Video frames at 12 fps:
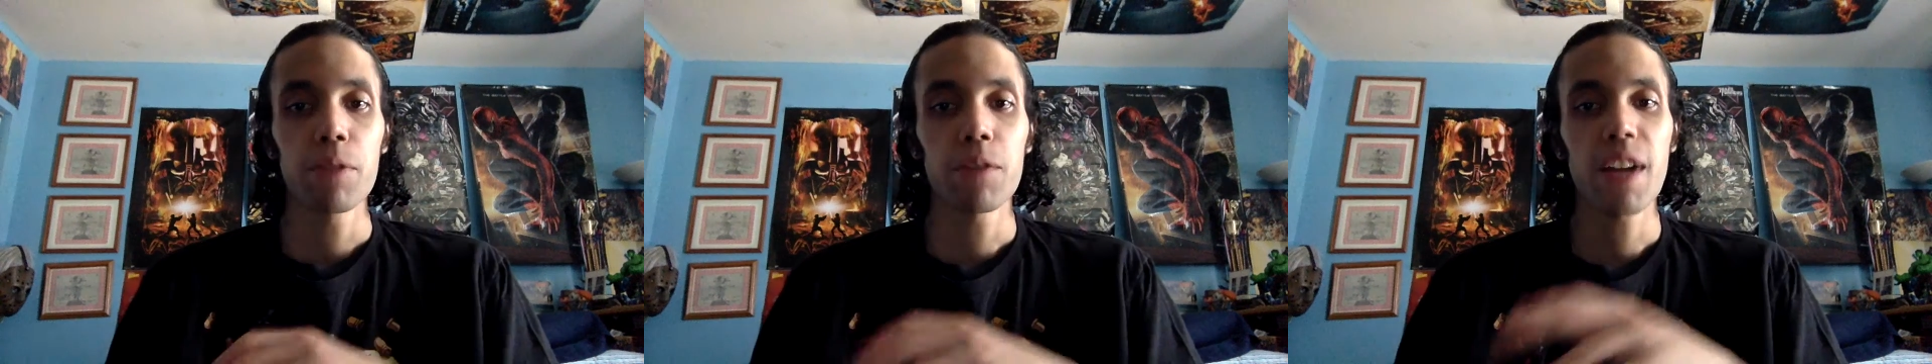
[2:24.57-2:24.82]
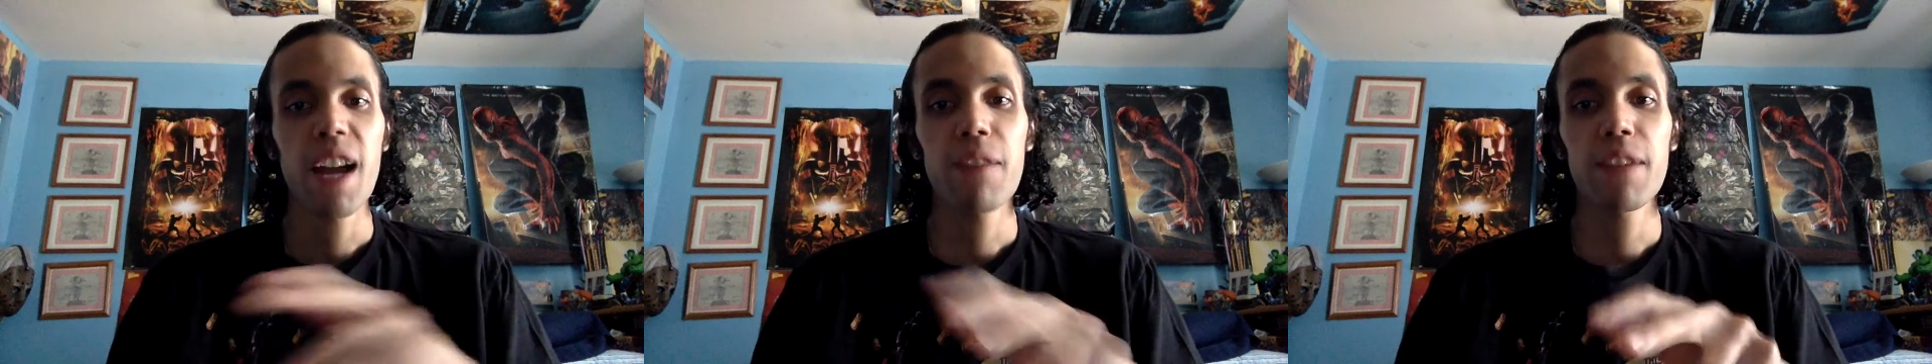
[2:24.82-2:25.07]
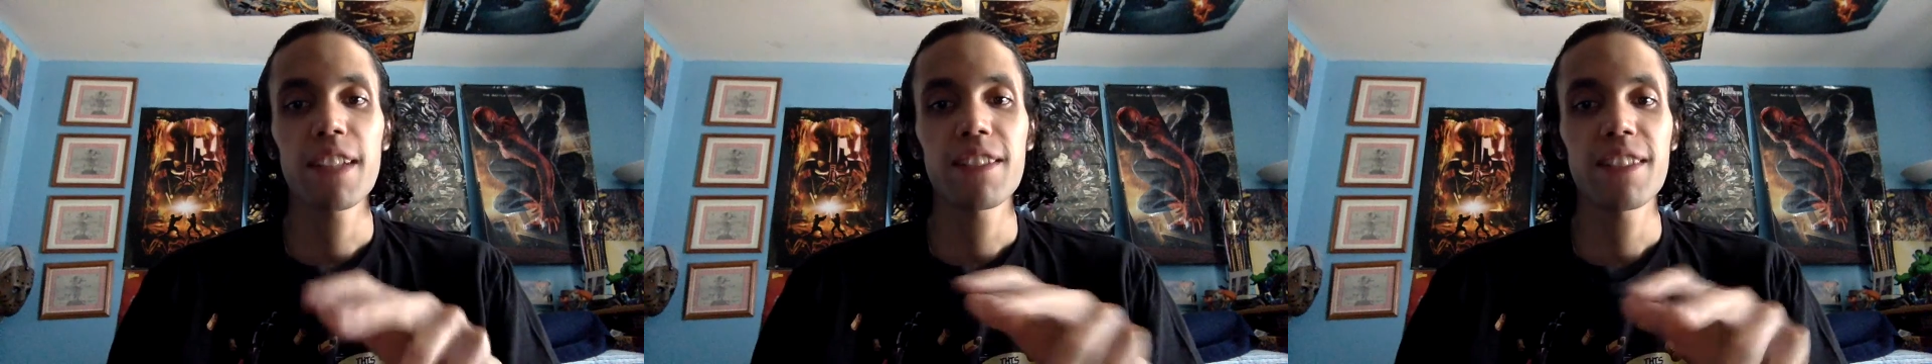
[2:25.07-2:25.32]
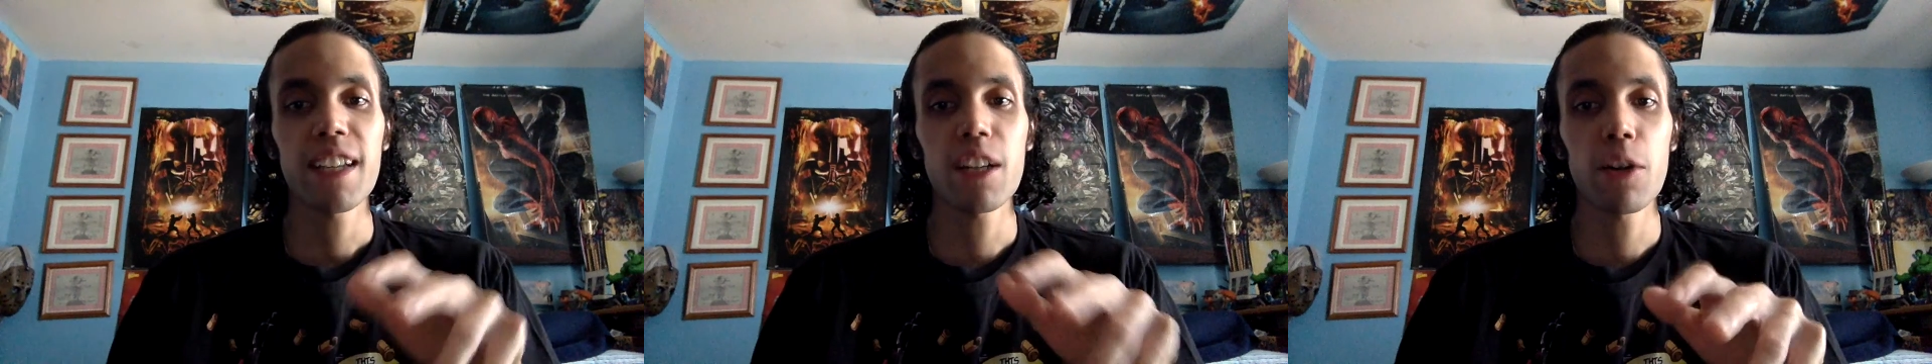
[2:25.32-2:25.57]
But for every
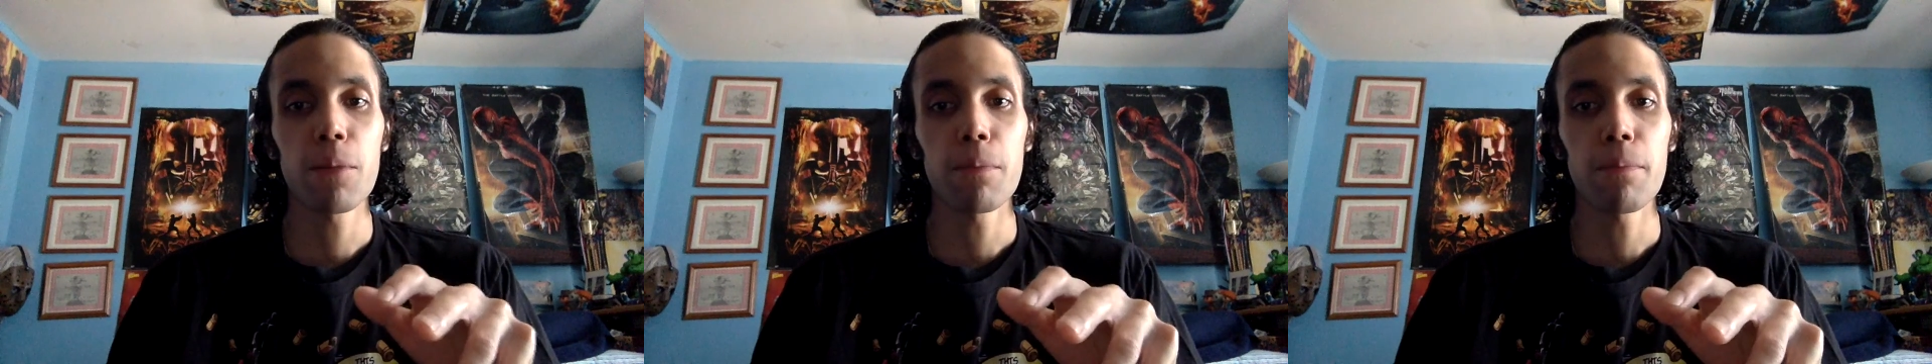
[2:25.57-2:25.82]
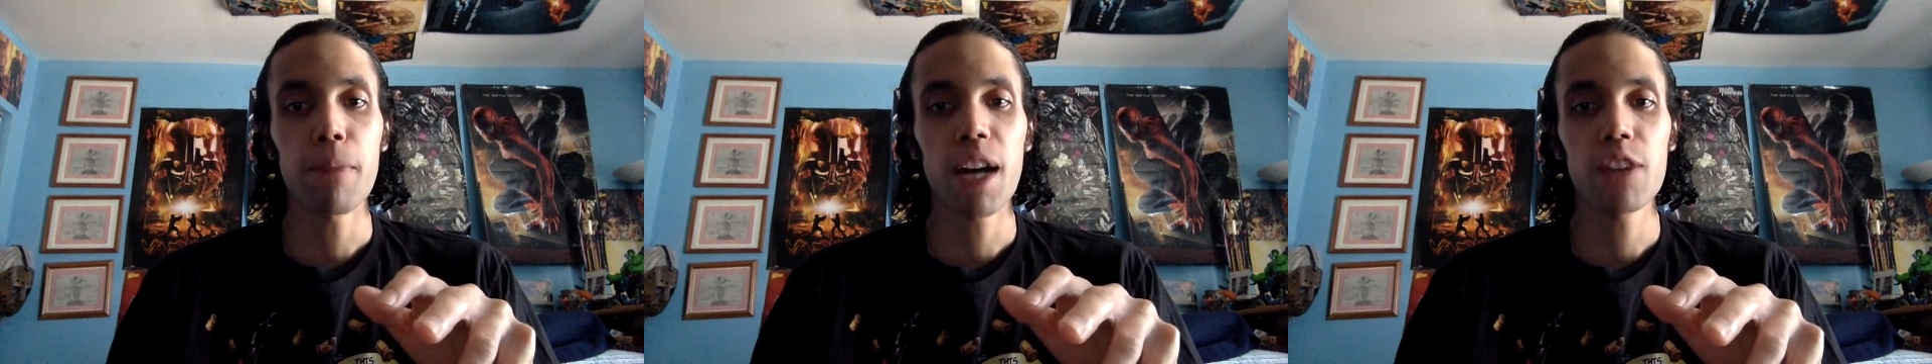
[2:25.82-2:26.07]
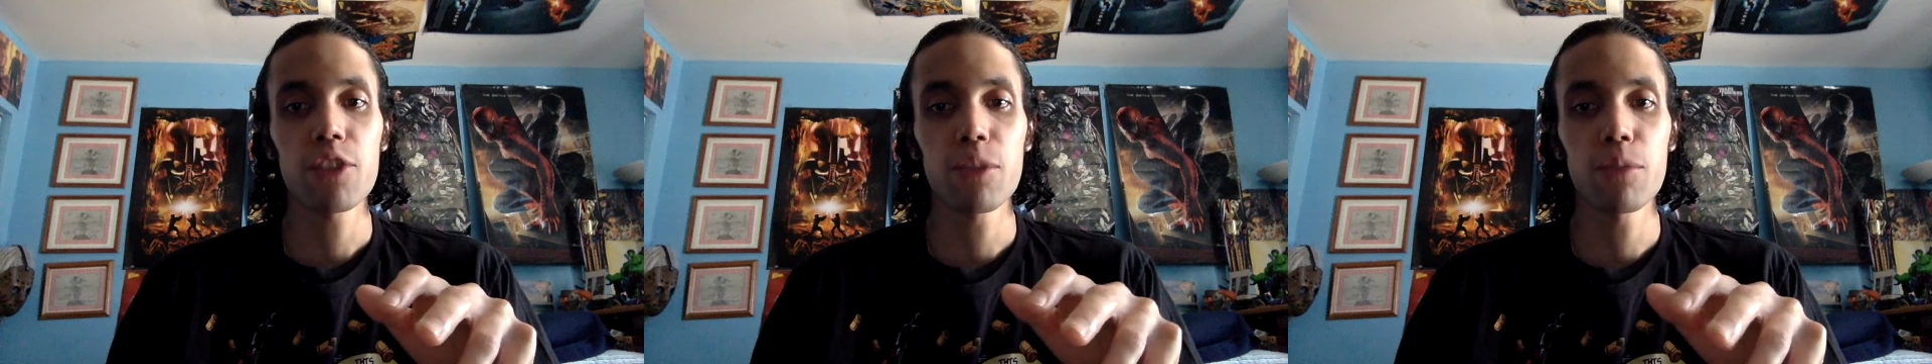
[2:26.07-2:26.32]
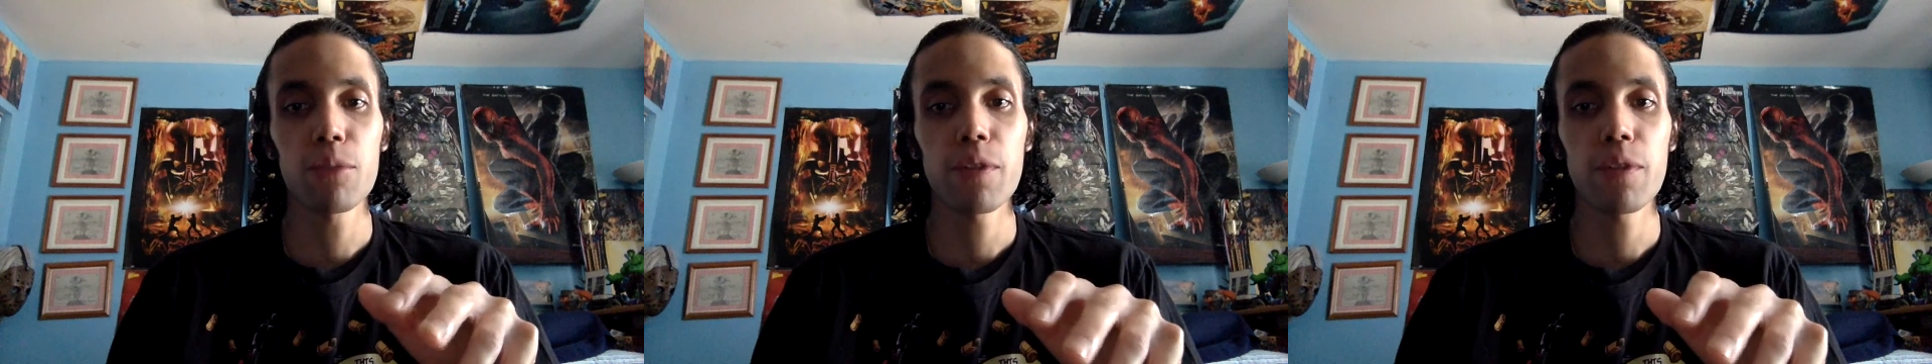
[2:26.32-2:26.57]
single monster
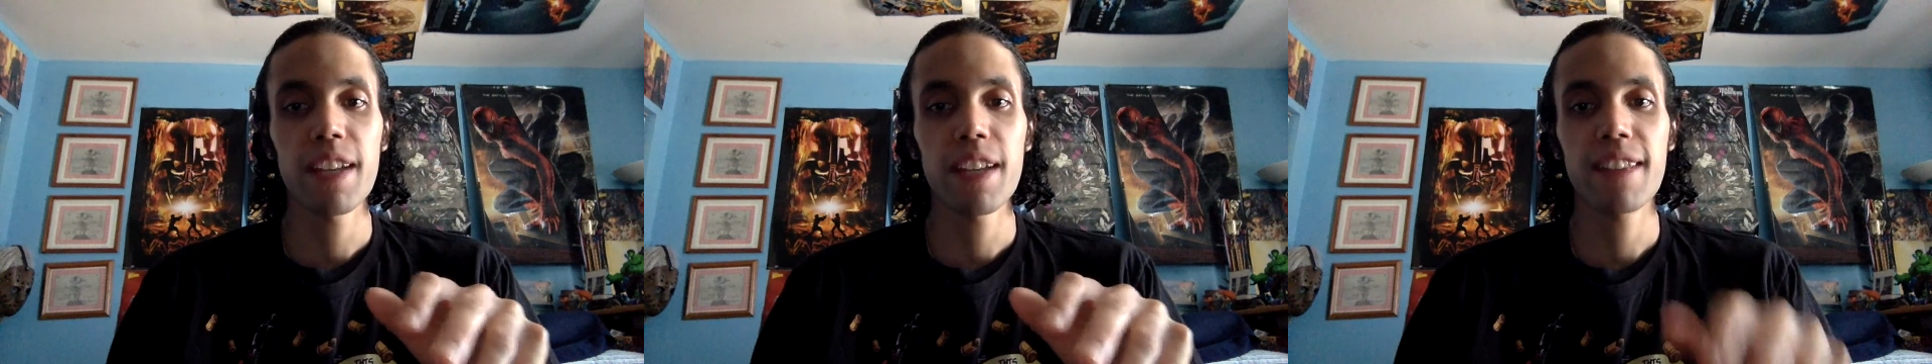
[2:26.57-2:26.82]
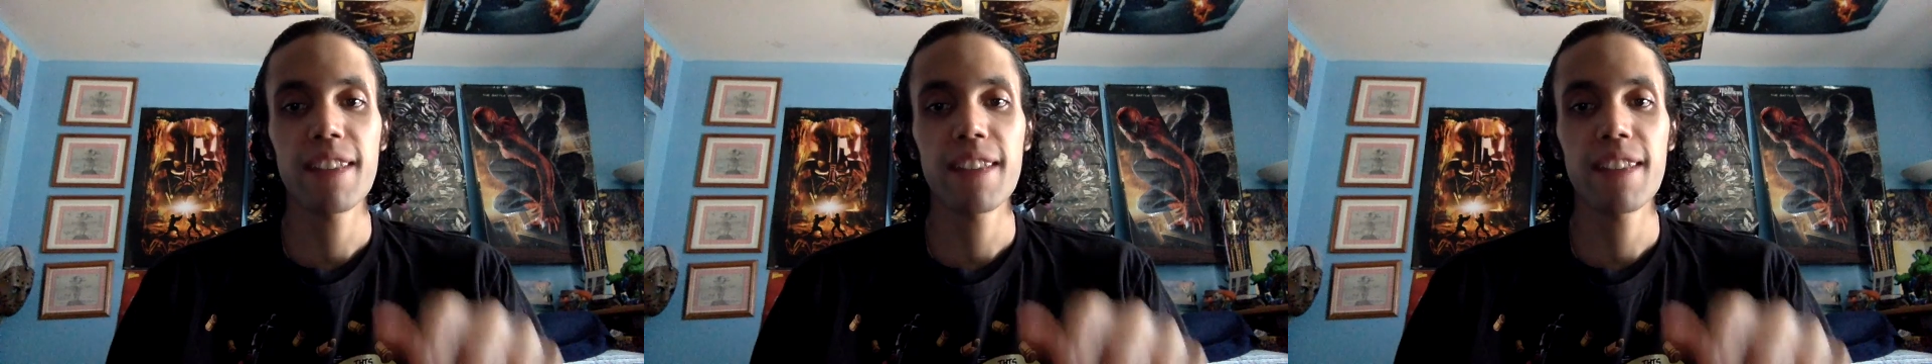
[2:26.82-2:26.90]
movies